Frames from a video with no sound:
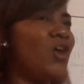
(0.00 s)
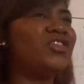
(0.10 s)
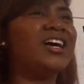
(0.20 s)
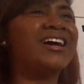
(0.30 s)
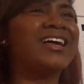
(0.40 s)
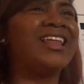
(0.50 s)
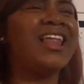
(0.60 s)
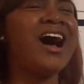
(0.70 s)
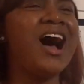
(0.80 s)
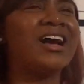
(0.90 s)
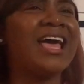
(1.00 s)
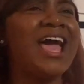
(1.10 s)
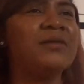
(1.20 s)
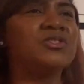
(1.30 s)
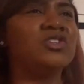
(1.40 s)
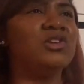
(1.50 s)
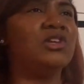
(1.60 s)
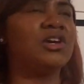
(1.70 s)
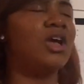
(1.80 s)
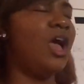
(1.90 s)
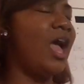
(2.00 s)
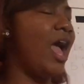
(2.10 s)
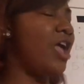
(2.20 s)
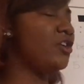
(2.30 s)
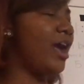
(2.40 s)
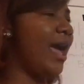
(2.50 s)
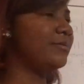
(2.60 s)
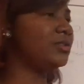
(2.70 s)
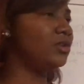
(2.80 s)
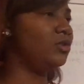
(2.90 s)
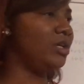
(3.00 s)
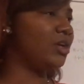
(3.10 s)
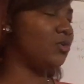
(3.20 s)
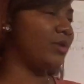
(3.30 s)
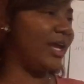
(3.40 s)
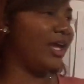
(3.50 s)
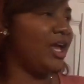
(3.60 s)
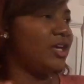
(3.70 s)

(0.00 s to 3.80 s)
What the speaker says: The clock. Absolutely. You're absolutely correct.